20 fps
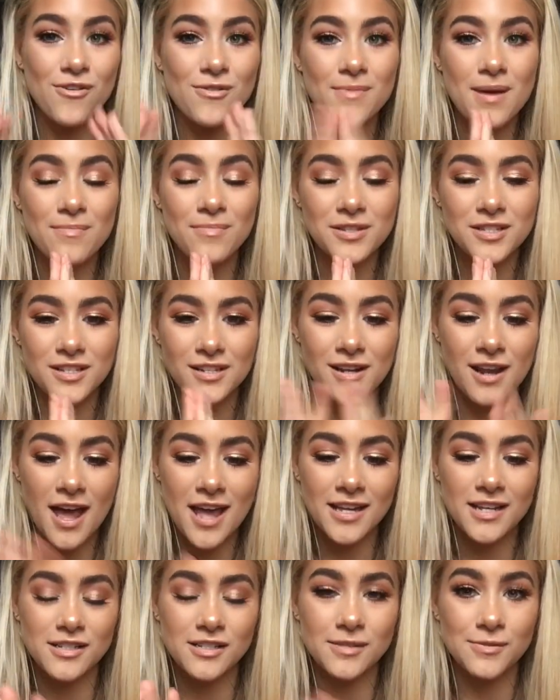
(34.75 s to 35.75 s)
remember to
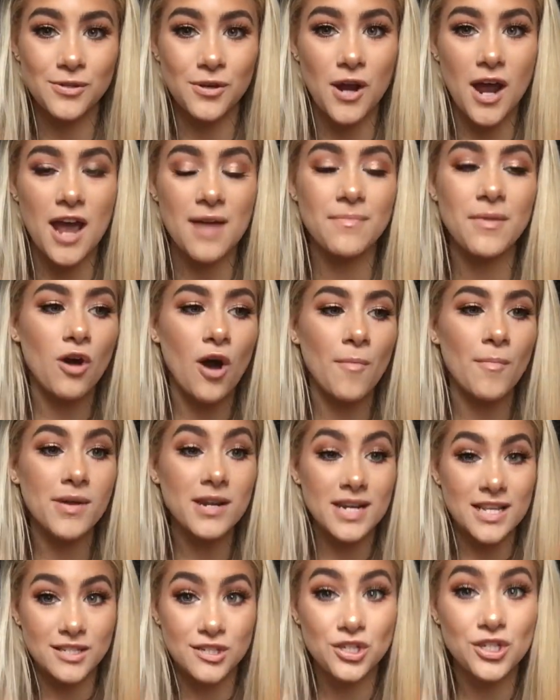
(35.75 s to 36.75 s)
like, subscribe,
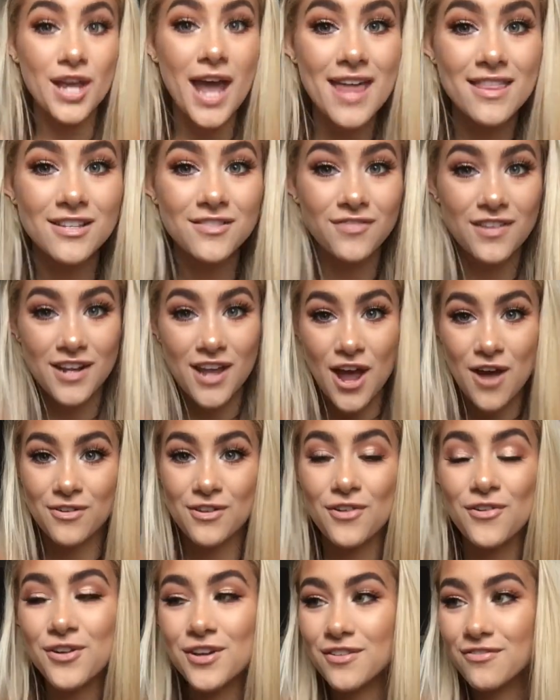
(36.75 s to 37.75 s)
comment and share this video
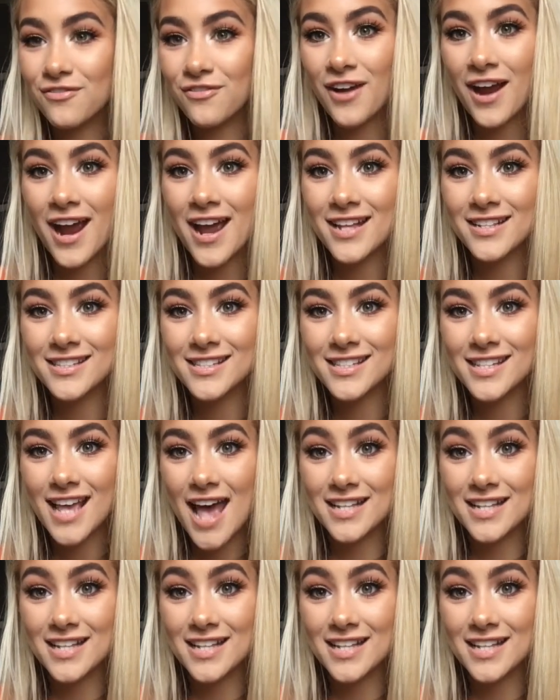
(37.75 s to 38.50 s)
with all your friends,